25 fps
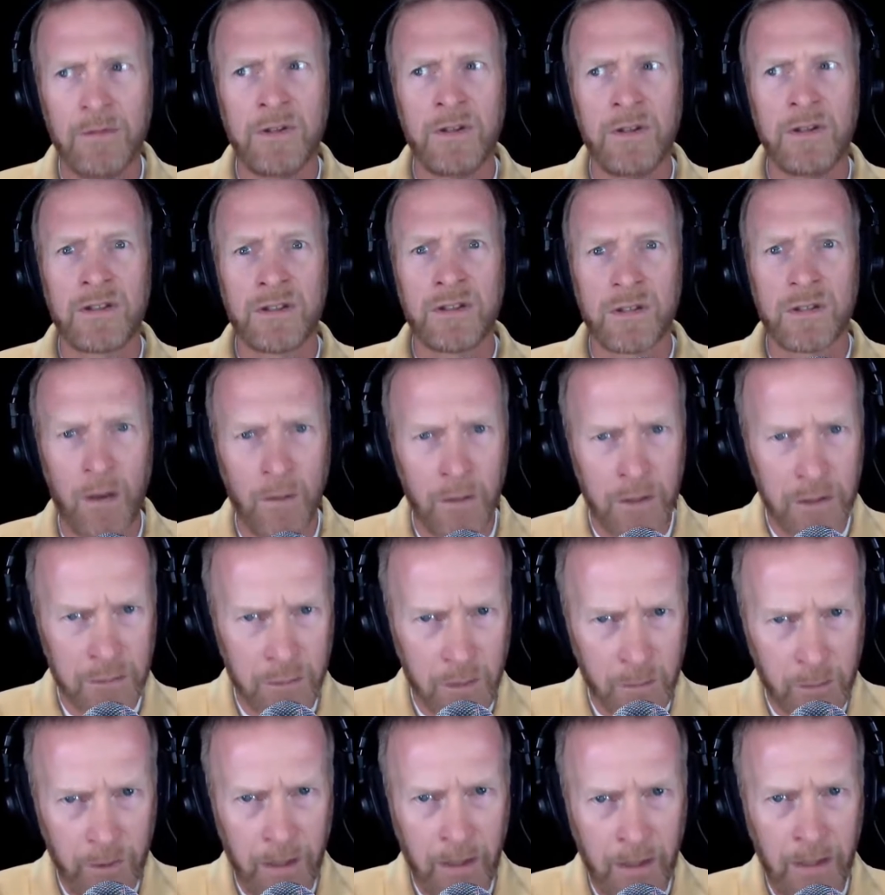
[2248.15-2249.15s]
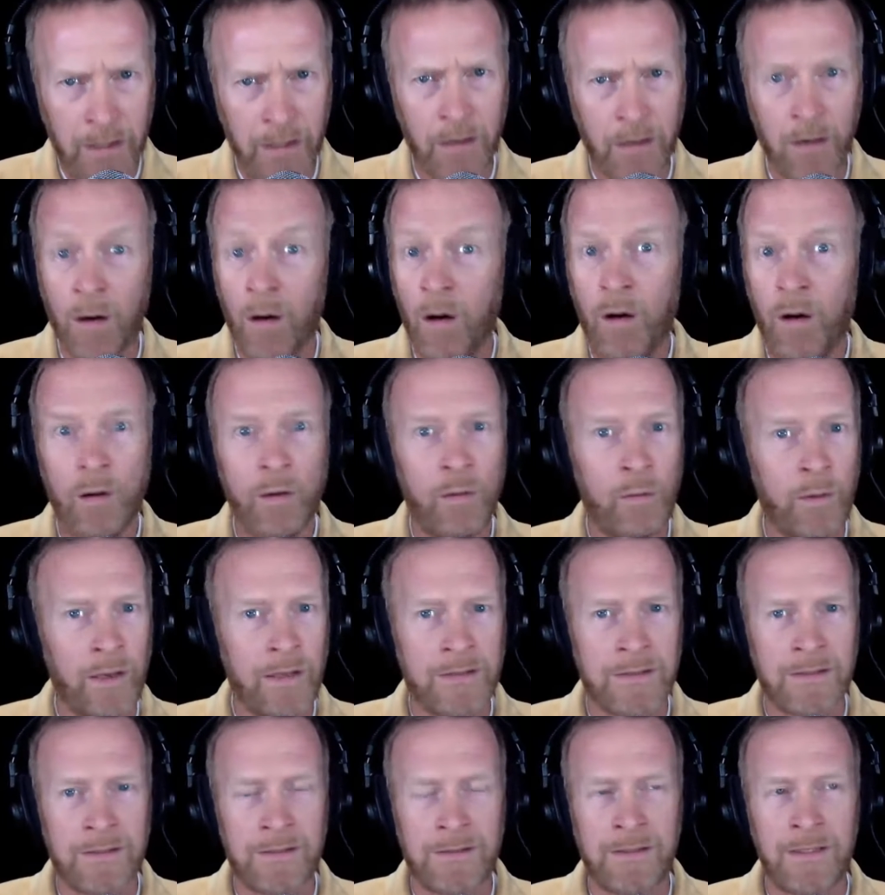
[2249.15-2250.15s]
It's always repeating,
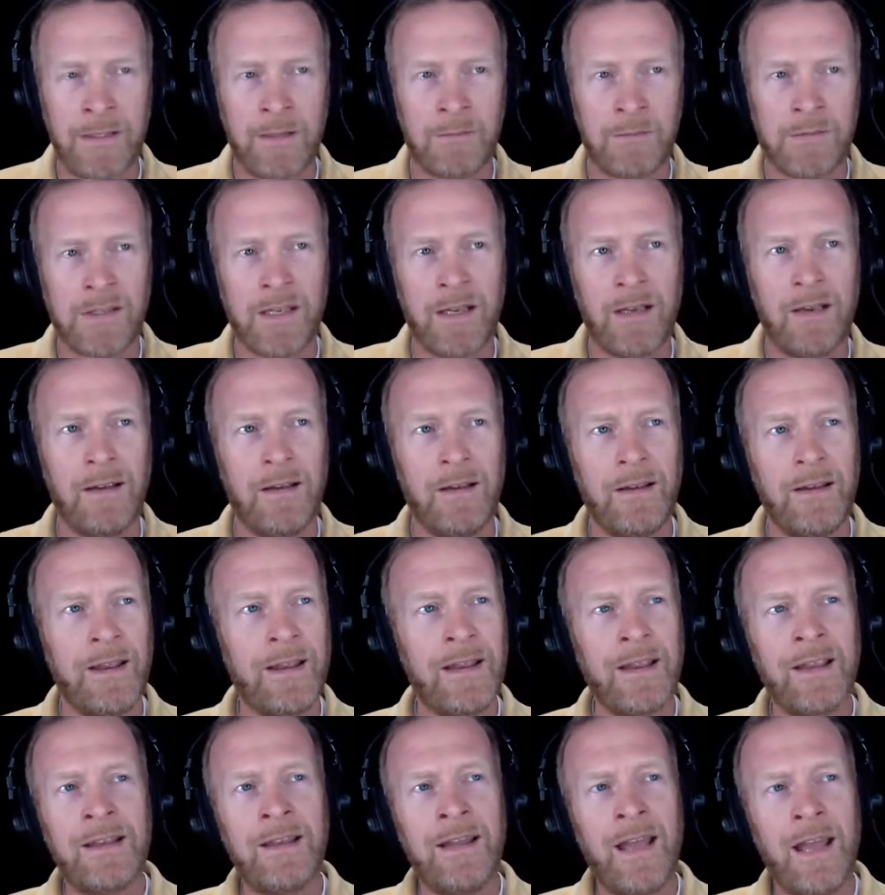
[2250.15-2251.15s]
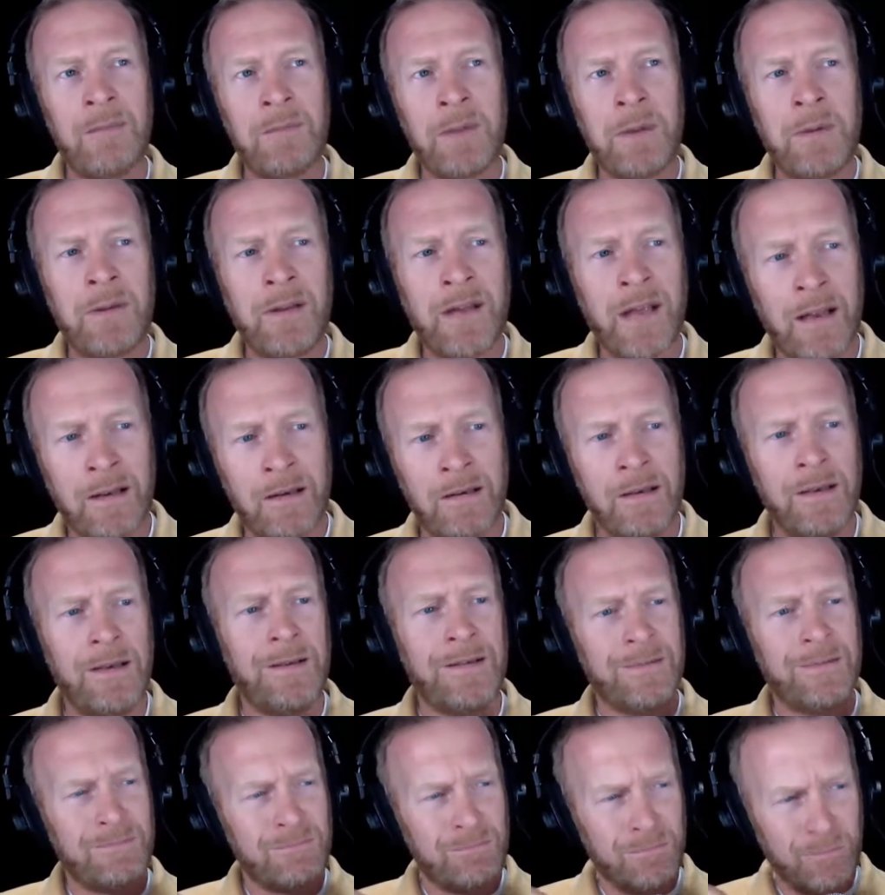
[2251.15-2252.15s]
always, it seems, and maybe not
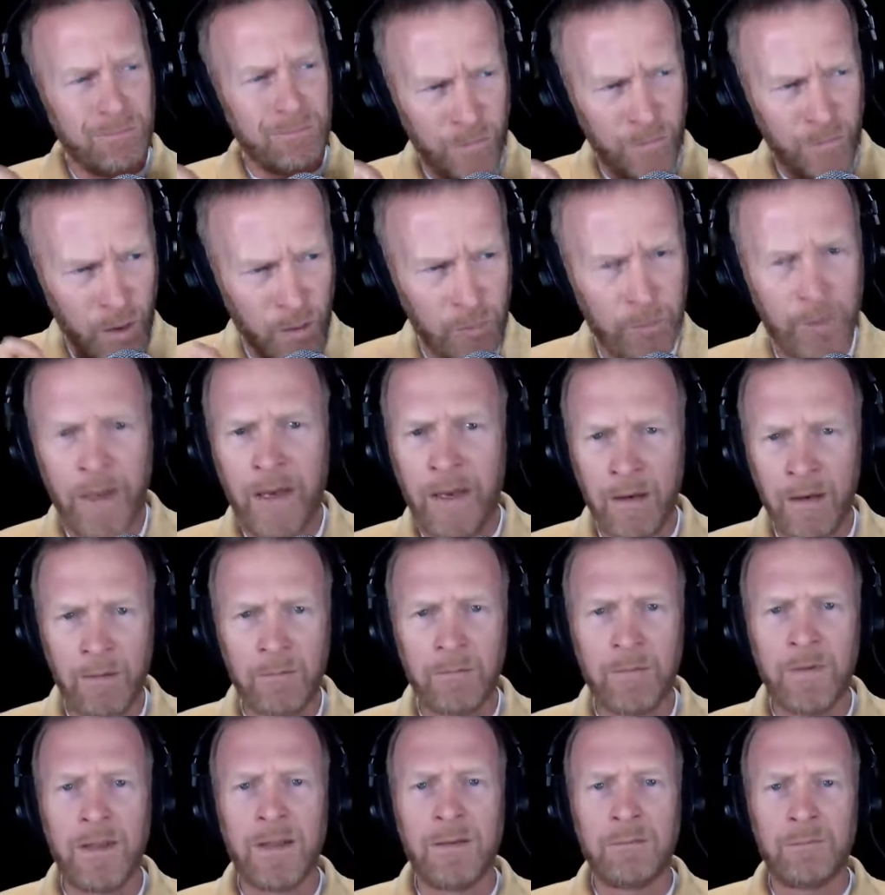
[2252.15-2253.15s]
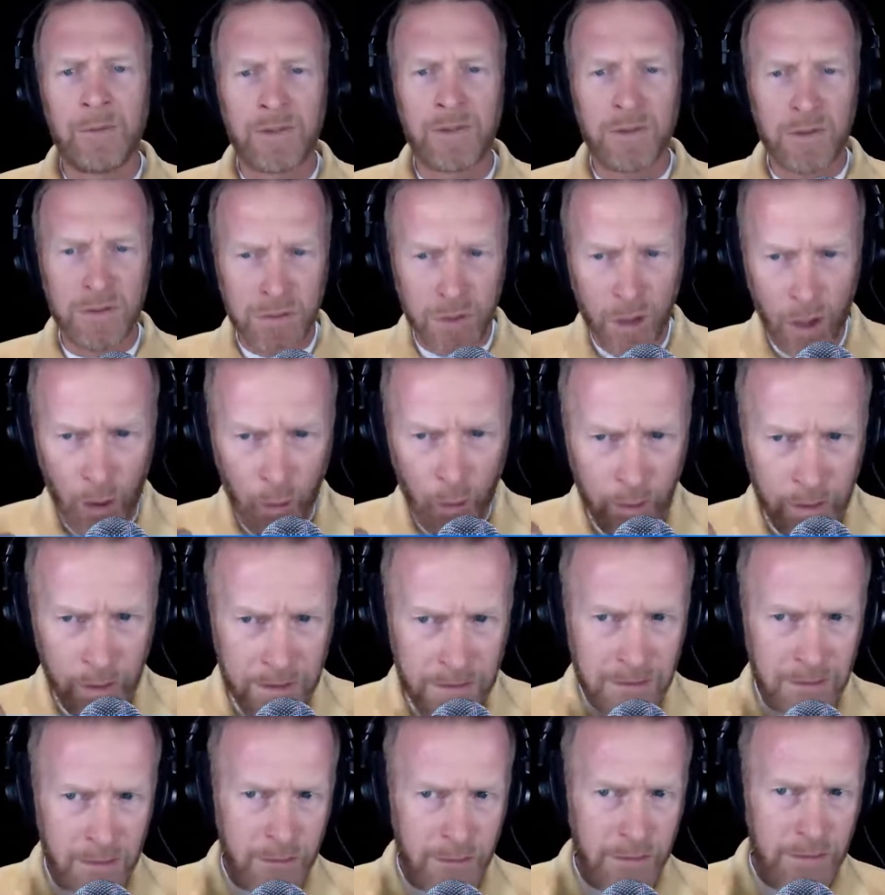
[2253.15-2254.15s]
verbatim, but there's
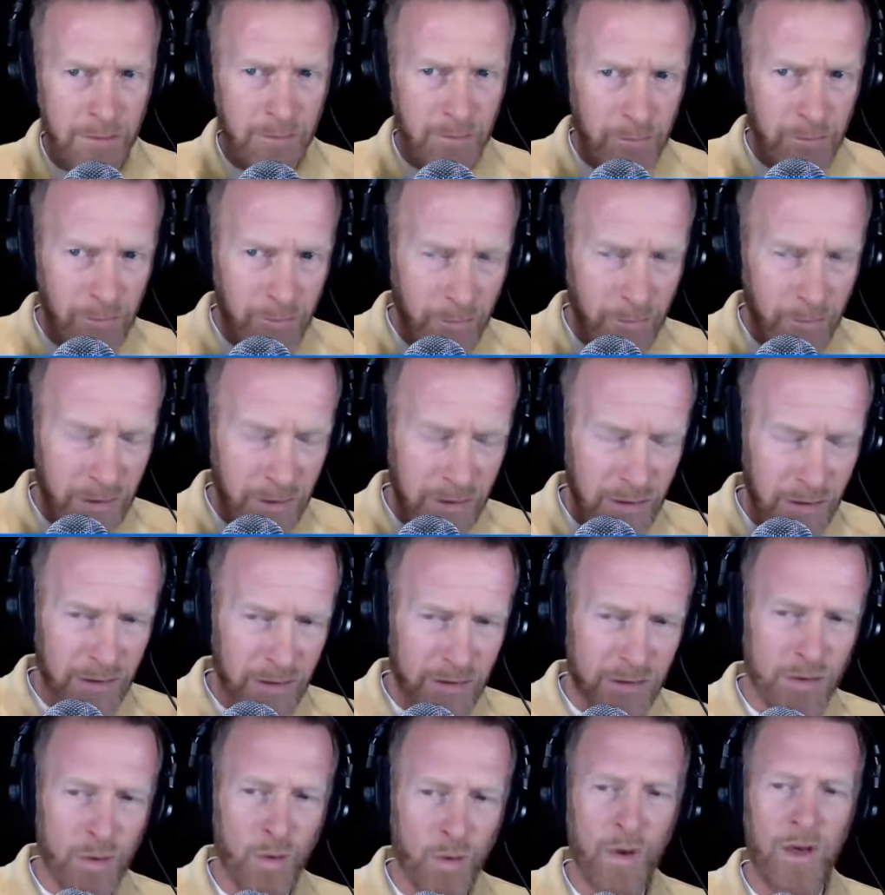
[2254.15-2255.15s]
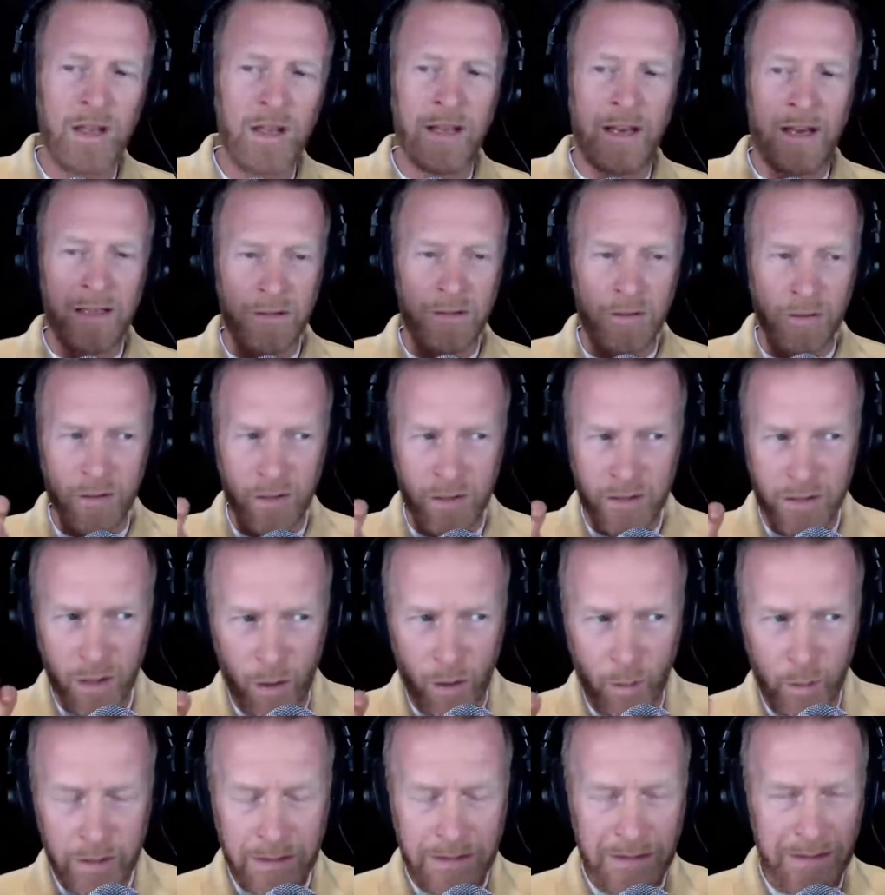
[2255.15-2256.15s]
always those storylines, or it's
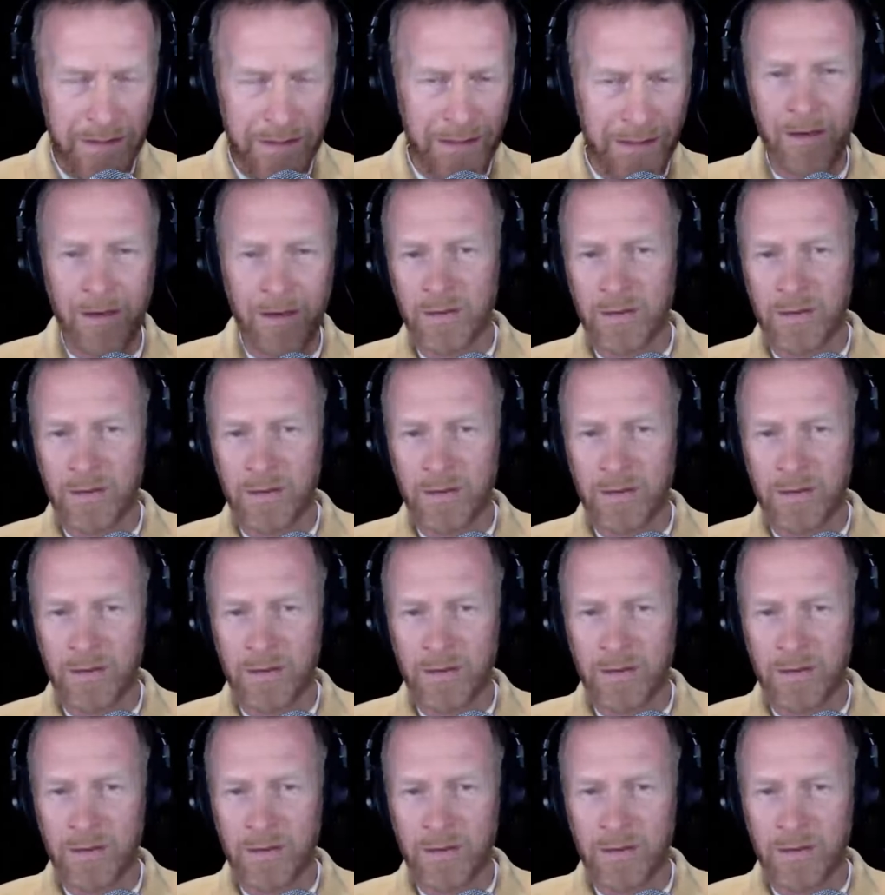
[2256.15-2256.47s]
always there.